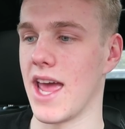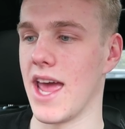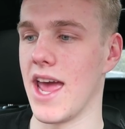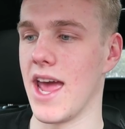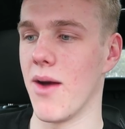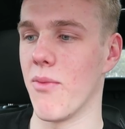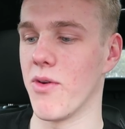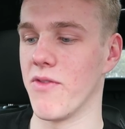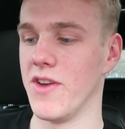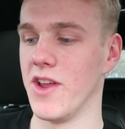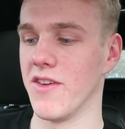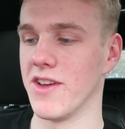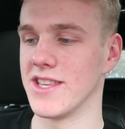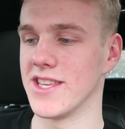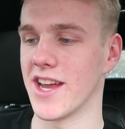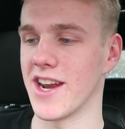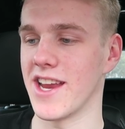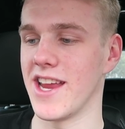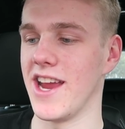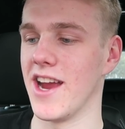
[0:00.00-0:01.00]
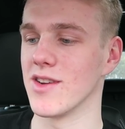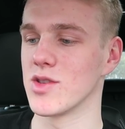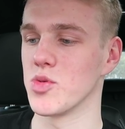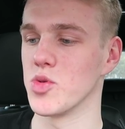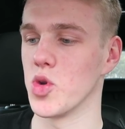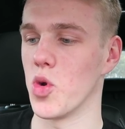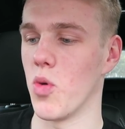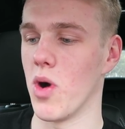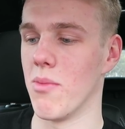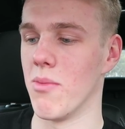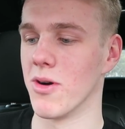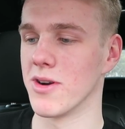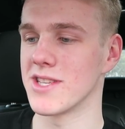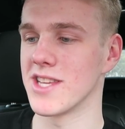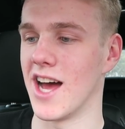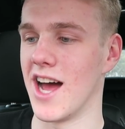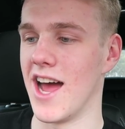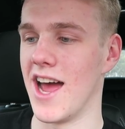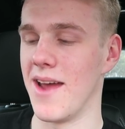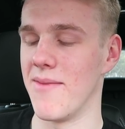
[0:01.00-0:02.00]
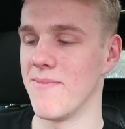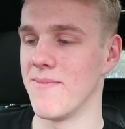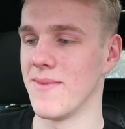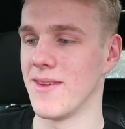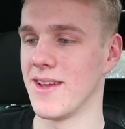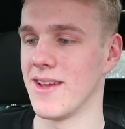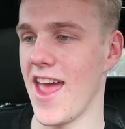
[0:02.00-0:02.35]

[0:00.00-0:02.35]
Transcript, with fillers: And we've nearly done it here, so we'll do it one more time.